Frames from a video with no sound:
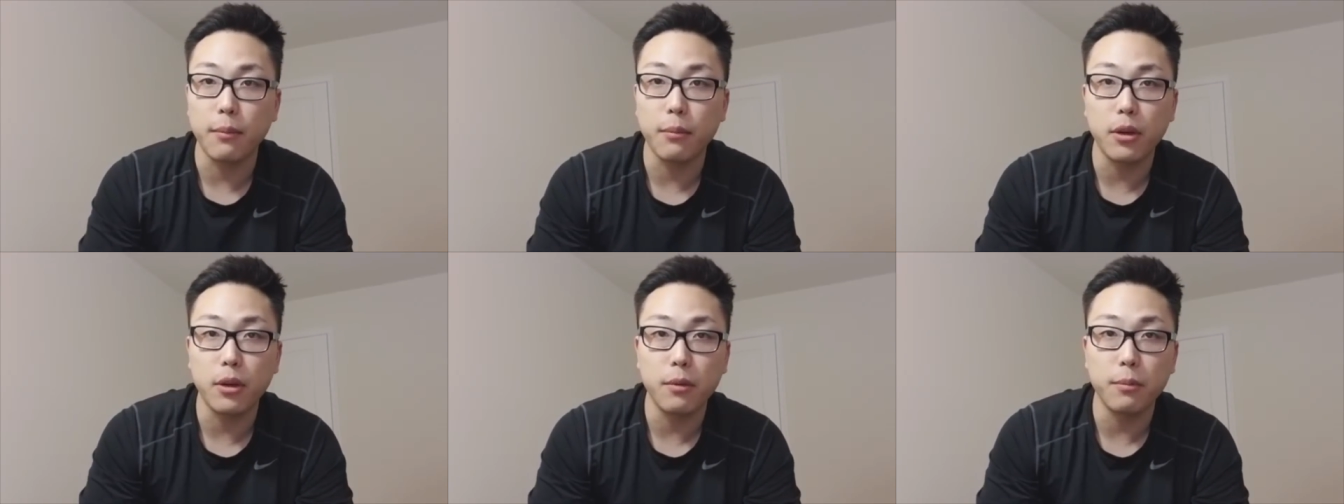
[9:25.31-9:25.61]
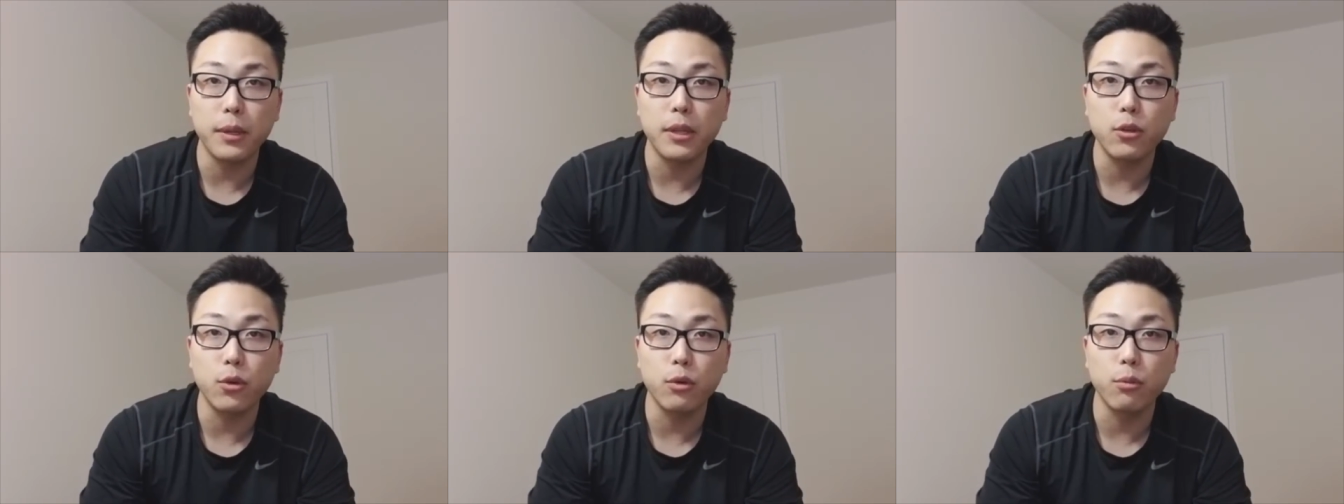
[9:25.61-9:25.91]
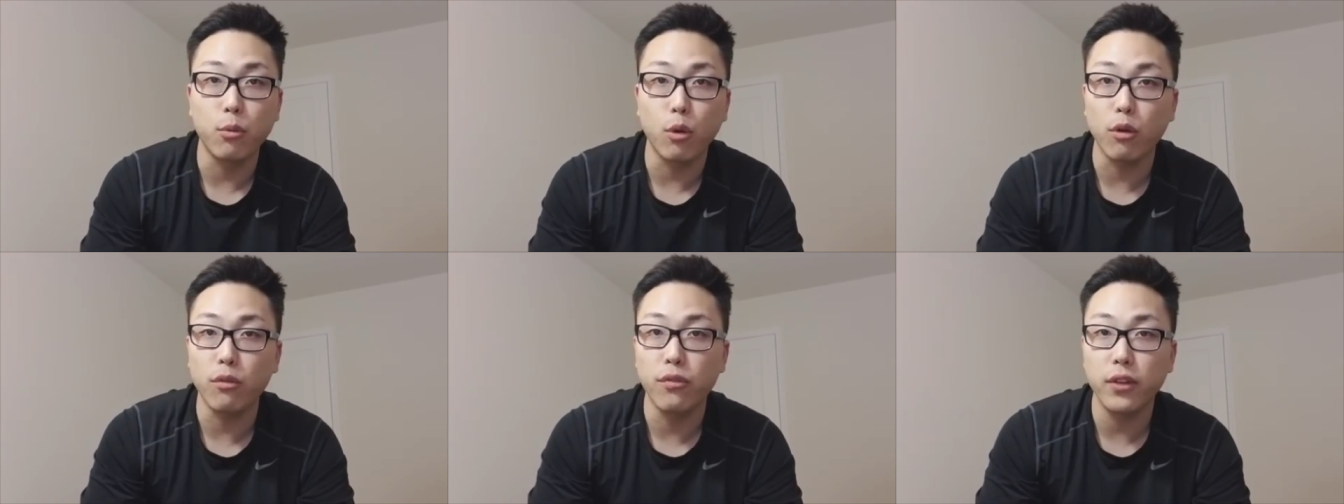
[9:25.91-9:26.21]
I'm going to be doing
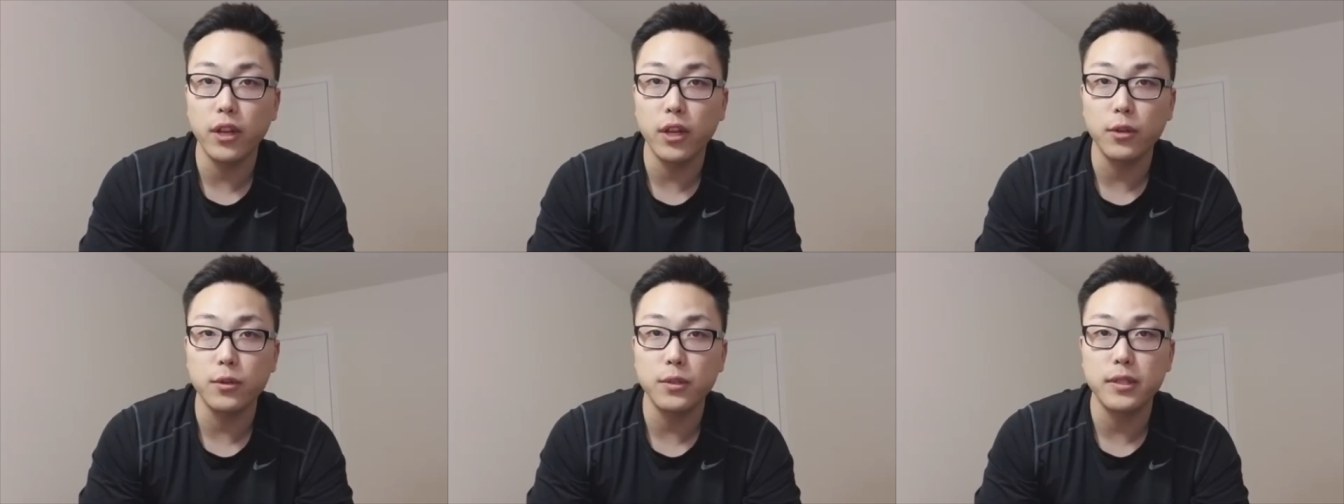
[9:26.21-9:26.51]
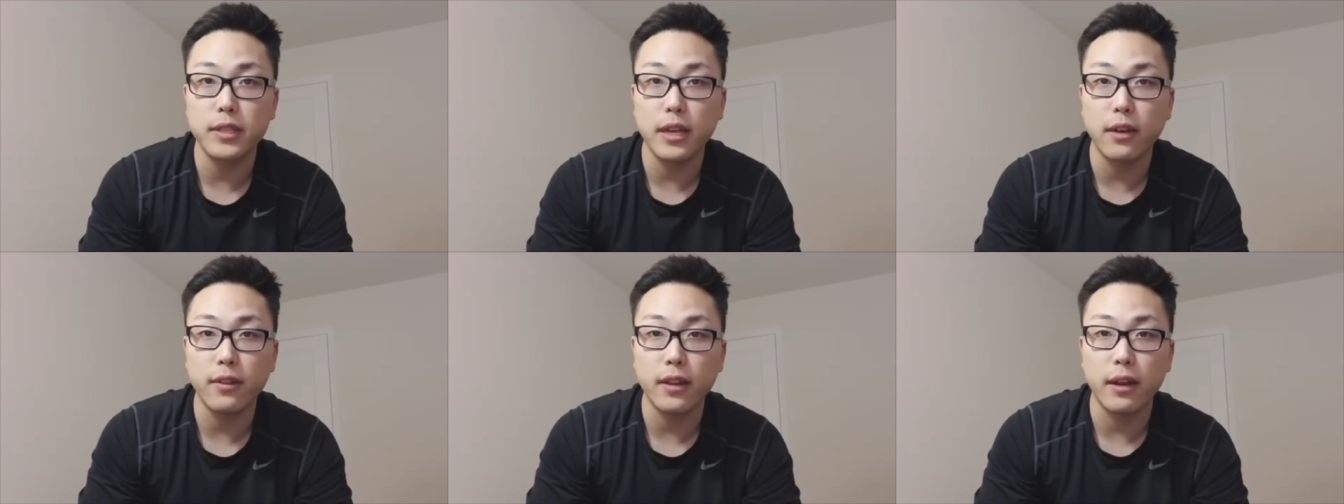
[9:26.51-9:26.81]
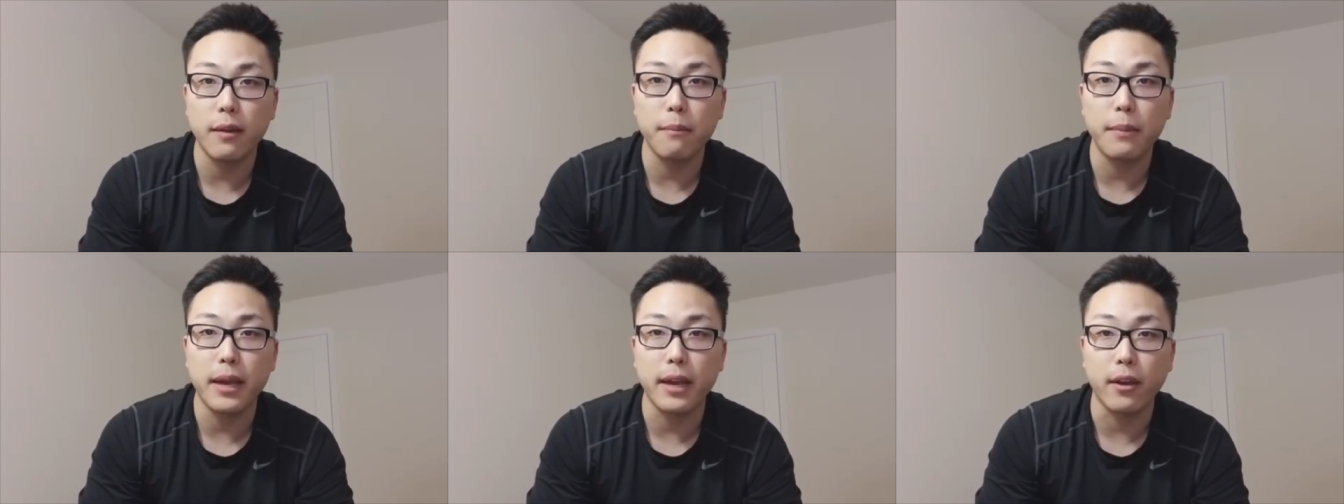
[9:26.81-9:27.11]
more videos now that
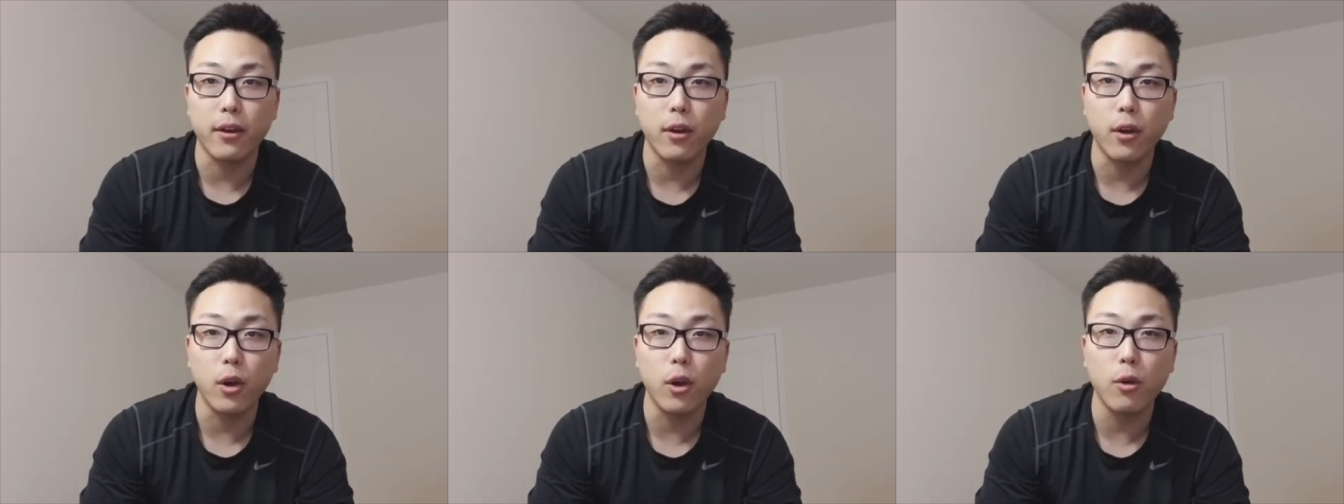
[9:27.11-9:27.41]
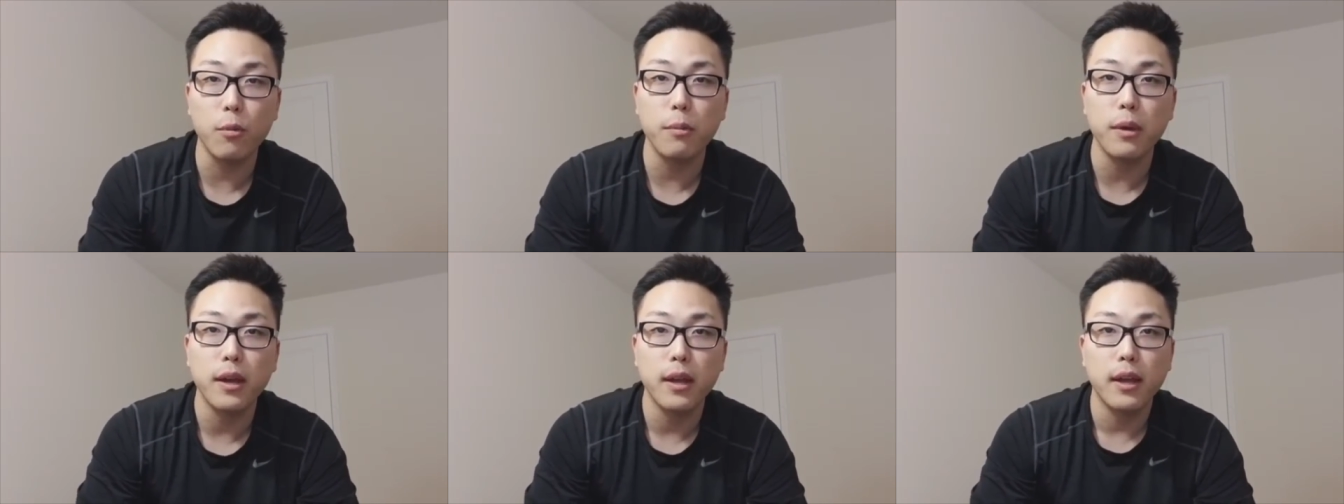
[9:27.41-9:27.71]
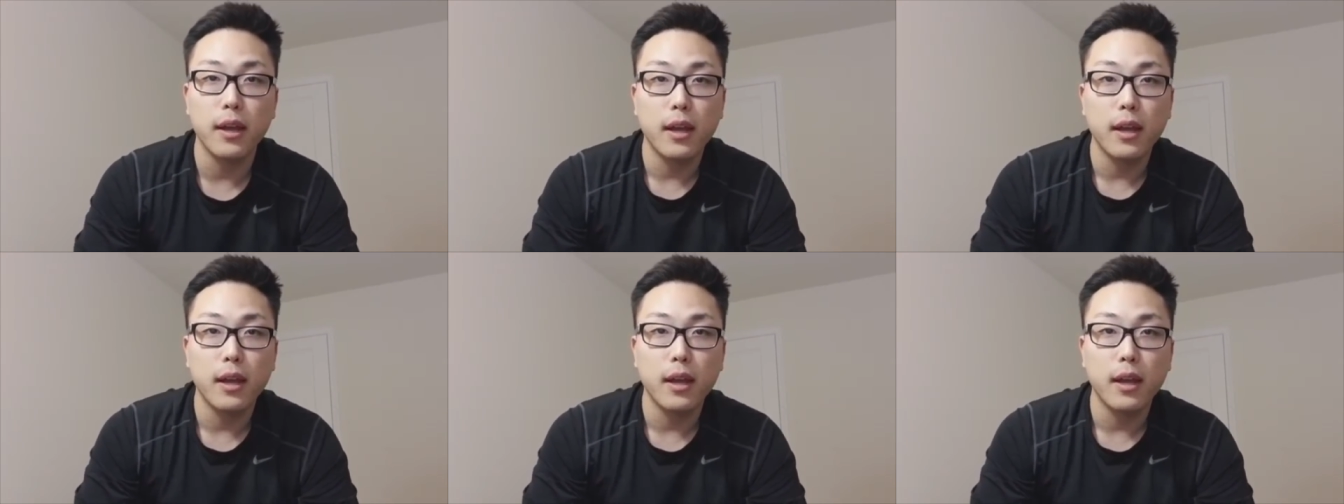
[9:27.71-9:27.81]
I'm back home.